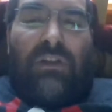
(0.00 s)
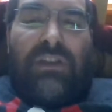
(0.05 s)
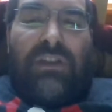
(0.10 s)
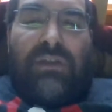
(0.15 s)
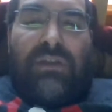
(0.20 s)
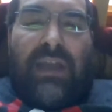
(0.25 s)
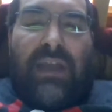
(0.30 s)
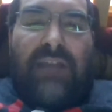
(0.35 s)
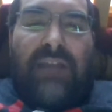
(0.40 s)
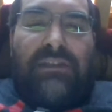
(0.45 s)
in
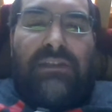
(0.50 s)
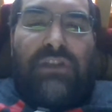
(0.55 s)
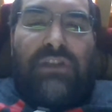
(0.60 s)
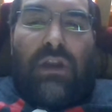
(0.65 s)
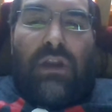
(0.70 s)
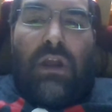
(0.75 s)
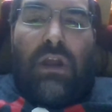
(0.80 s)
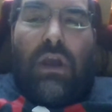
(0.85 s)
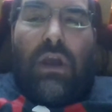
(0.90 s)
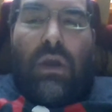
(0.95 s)
your heads this
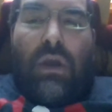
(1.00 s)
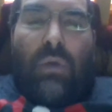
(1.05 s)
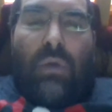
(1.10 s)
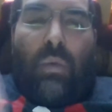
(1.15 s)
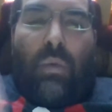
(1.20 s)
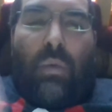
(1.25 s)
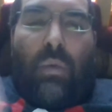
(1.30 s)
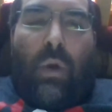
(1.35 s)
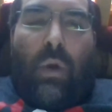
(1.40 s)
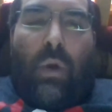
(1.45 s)
year,
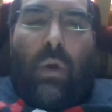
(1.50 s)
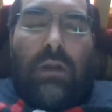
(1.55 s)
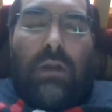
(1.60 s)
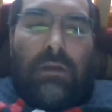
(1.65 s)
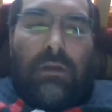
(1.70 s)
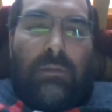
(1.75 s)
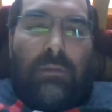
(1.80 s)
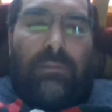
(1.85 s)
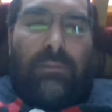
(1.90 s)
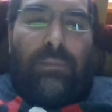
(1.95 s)
war
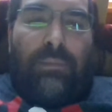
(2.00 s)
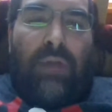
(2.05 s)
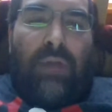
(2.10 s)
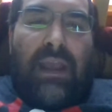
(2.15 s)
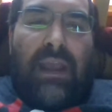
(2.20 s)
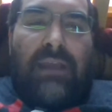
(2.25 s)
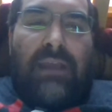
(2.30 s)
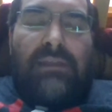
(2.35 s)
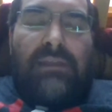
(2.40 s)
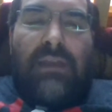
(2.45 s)

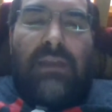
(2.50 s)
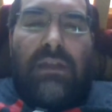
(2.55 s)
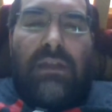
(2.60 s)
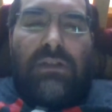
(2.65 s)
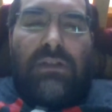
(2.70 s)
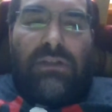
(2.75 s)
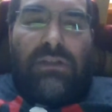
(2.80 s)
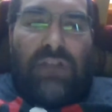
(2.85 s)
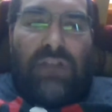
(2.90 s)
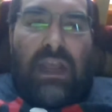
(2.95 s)
brings
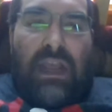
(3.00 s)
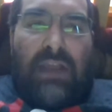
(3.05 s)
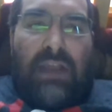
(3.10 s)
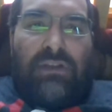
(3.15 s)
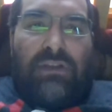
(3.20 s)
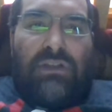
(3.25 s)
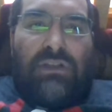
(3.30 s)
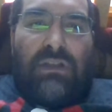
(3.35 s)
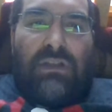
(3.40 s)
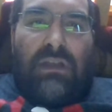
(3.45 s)

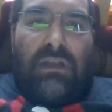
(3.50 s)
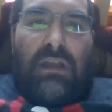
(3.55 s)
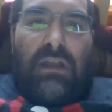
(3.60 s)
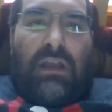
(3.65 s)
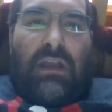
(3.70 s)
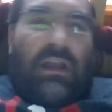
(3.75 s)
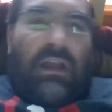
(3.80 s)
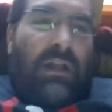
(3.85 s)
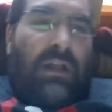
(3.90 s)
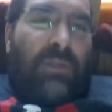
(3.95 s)
change.
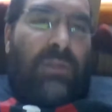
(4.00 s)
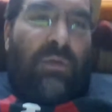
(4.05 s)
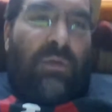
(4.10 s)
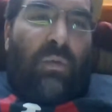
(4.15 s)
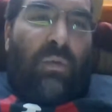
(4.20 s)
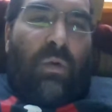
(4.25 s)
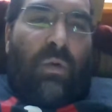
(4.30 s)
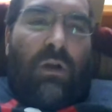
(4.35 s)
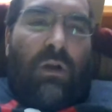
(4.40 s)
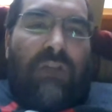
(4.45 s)
The
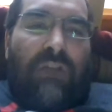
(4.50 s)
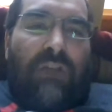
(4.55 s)
War of